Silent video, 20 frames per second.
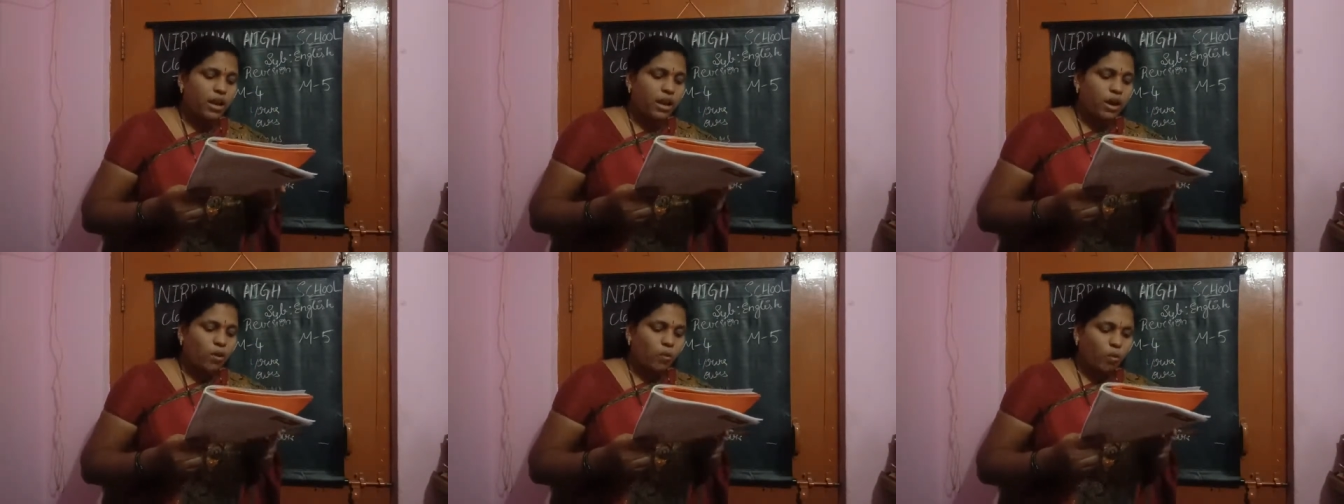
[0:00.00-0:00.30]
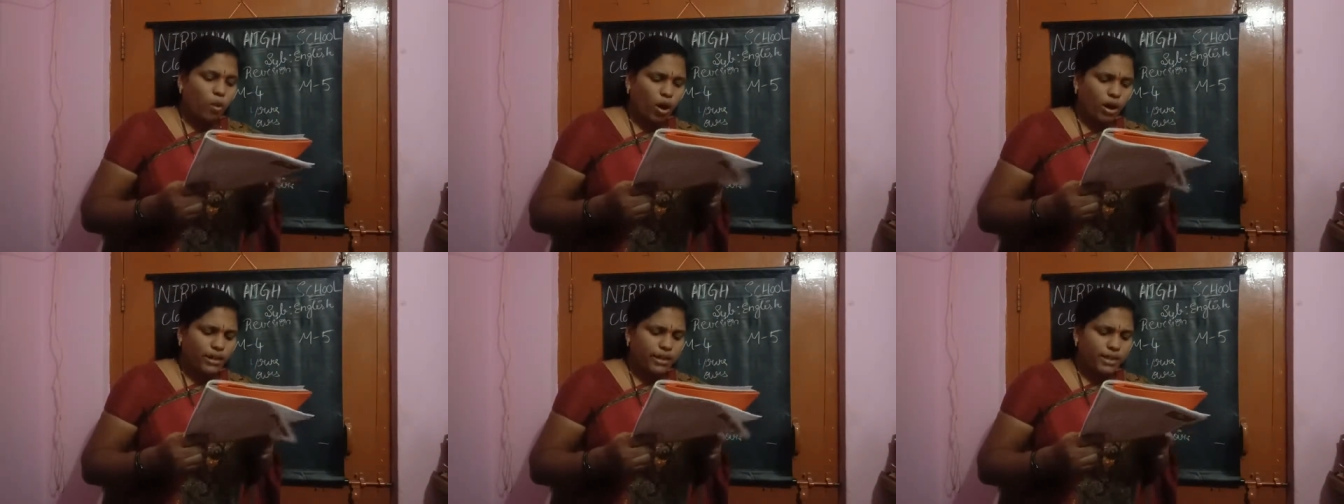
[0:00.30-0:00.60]

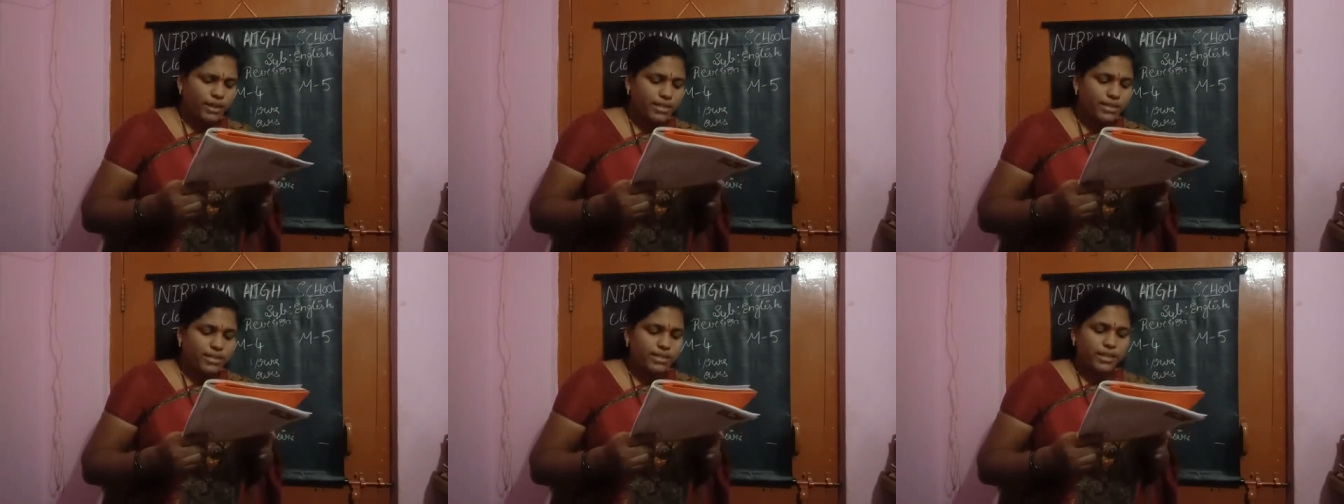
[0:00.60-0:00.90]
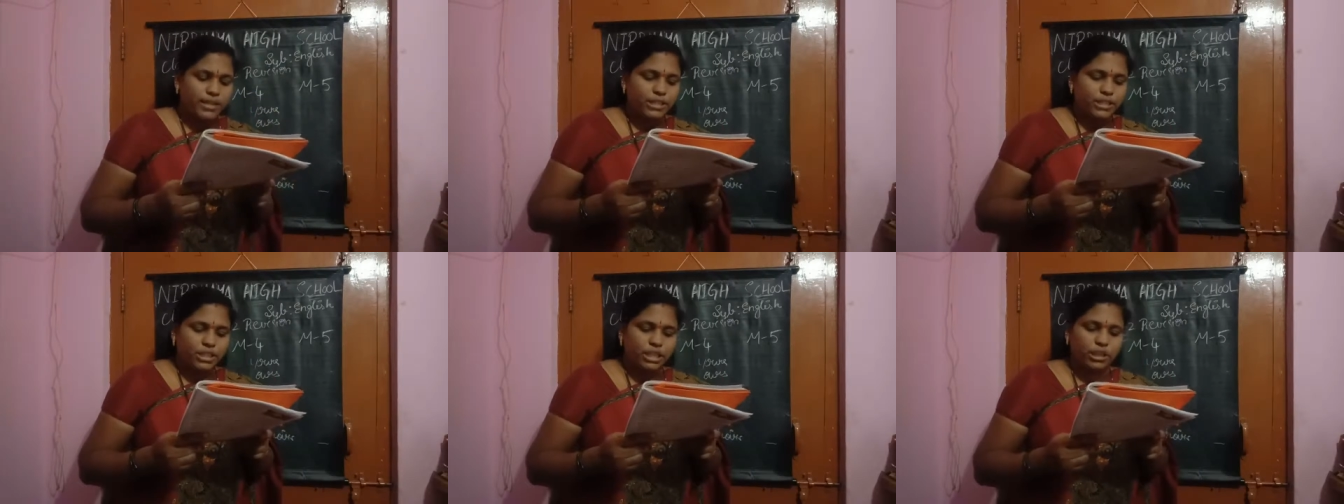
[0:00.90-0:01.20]
What is
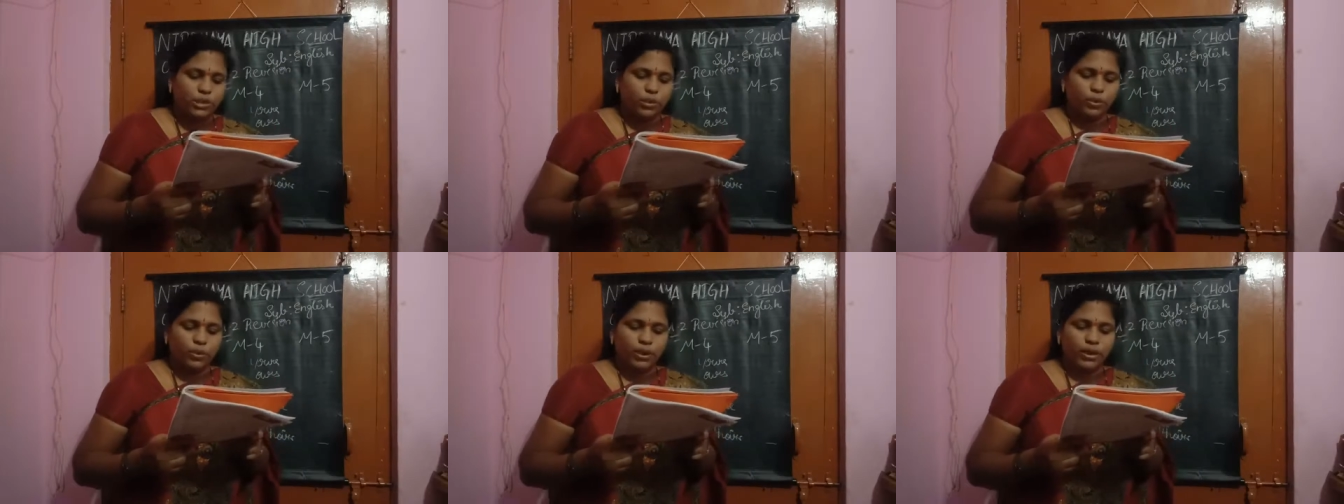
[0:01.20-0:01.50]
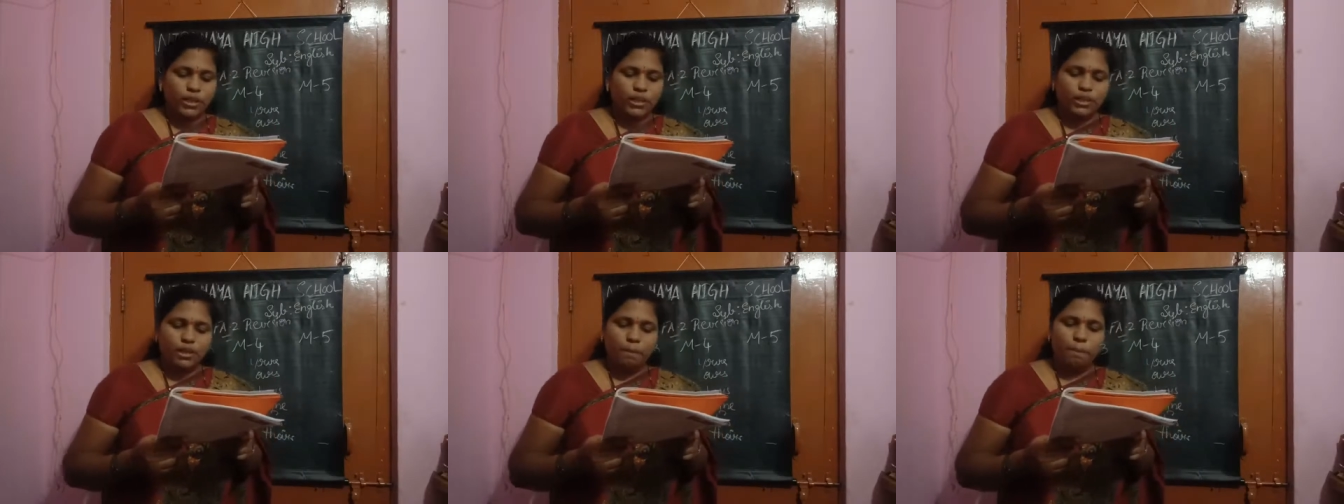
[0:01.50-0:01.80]
she doing
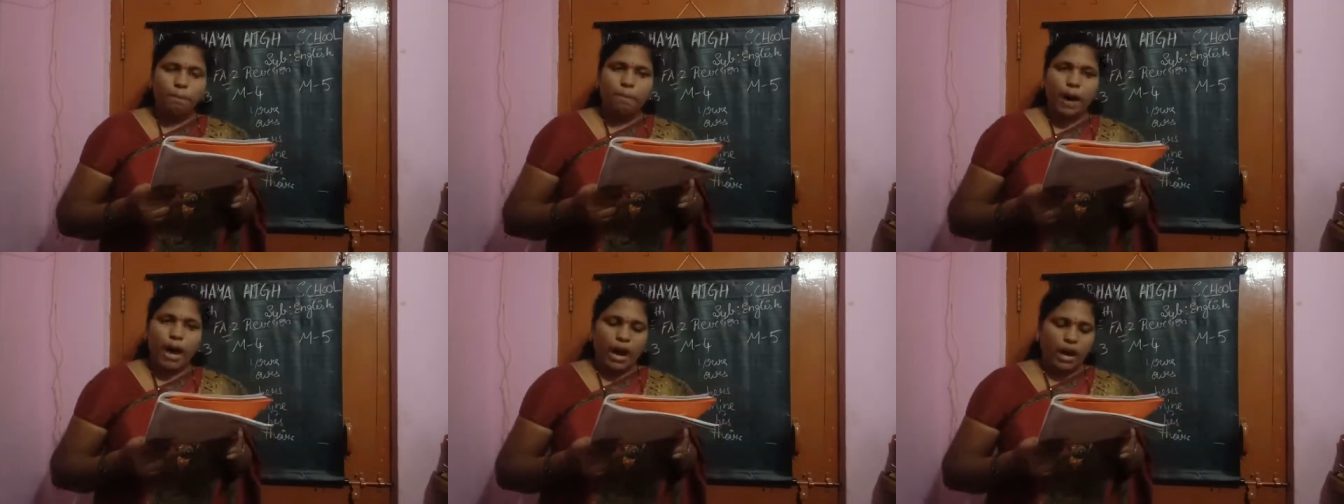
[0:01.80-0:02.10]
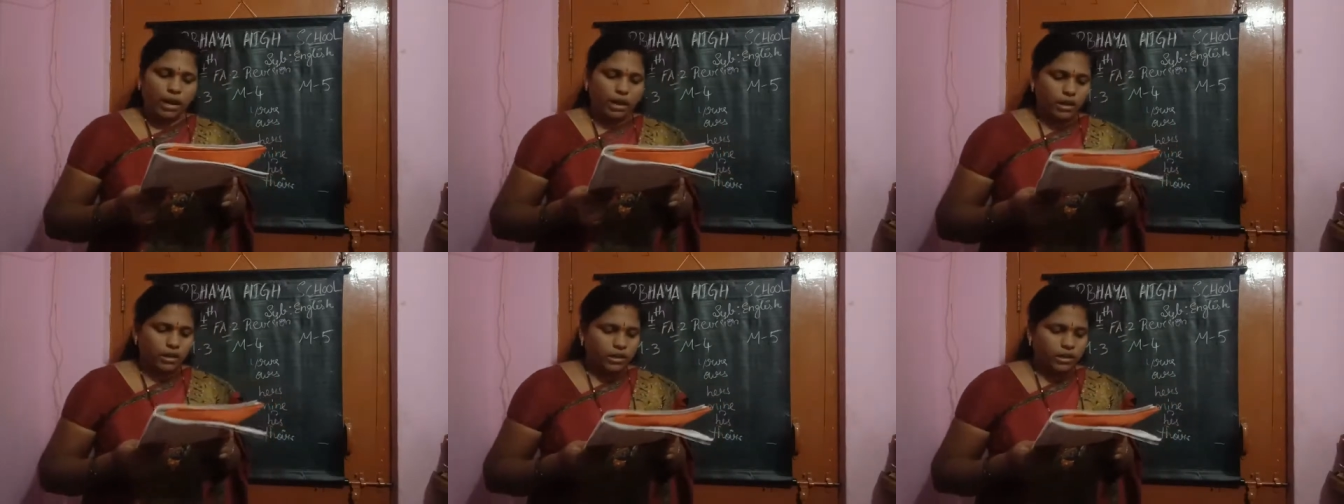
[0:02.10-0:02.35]
in the park?